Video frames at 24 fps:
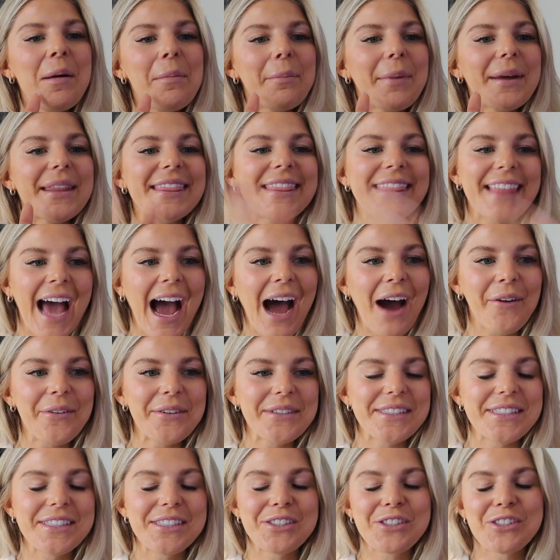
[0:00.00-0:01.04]
But that
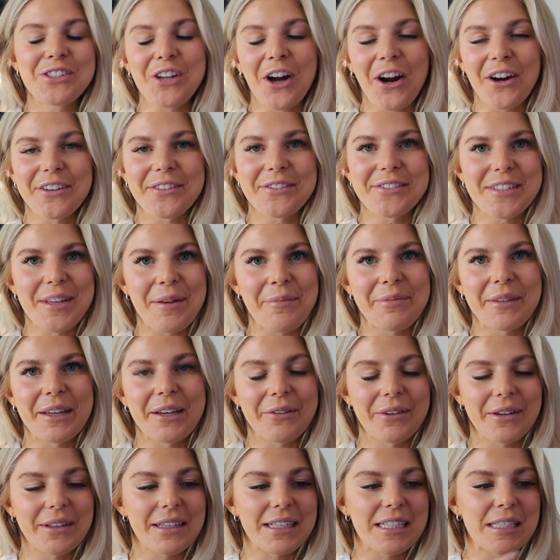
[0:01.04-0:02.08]
was the start of
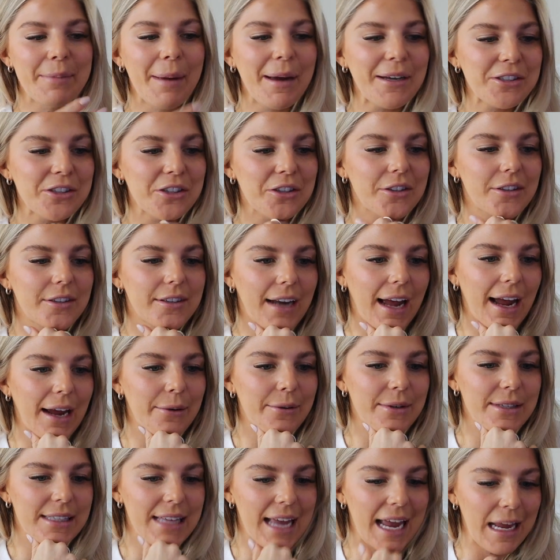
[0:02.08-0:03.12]
something really special. And I
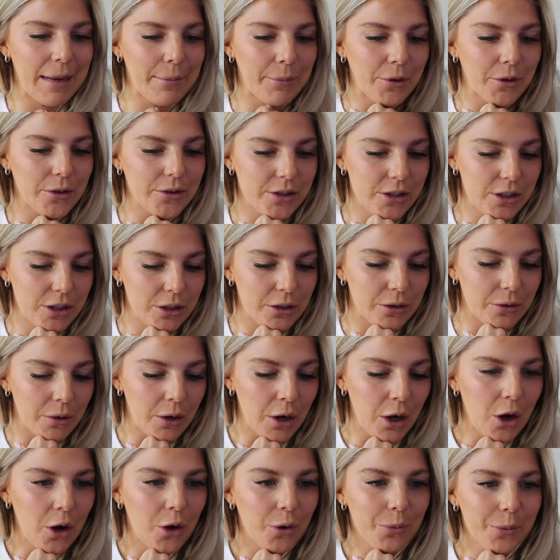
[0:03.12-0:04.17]
was able
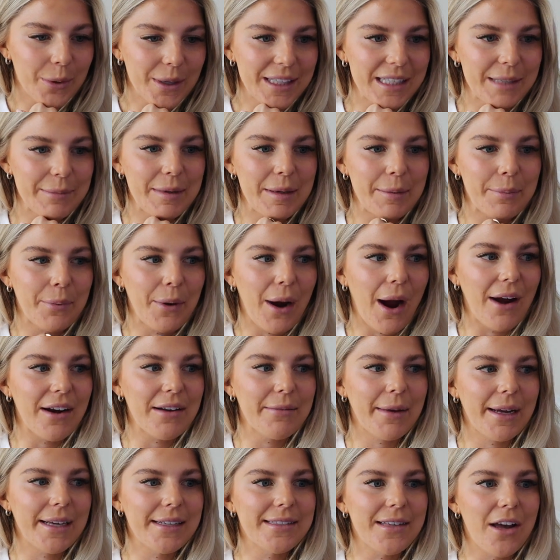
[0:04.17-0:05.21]
to really be proud
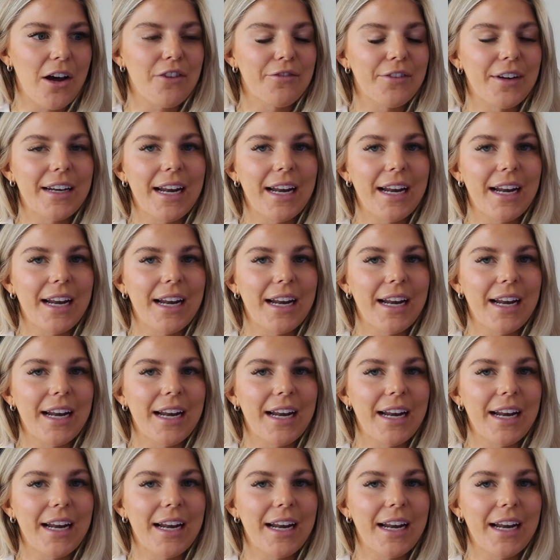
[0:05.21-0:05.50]
of myself.